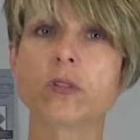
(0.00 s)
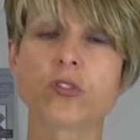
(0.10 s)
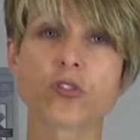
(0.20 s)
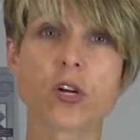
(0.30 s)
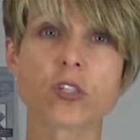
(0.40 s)

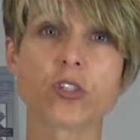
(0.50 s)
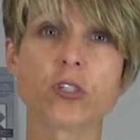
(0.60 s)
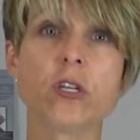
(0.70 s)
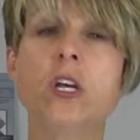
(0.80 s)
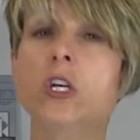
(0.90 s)

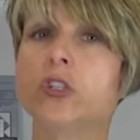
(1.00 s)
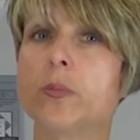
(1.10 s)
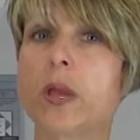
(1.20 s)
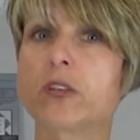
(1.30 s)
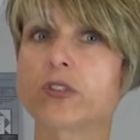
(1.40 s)
construction to
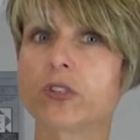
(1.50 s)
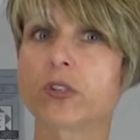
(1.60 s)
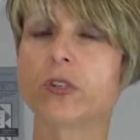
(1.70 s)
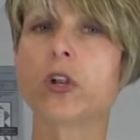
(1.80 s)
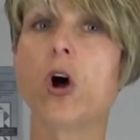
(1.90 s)
make
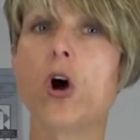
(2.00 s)
certain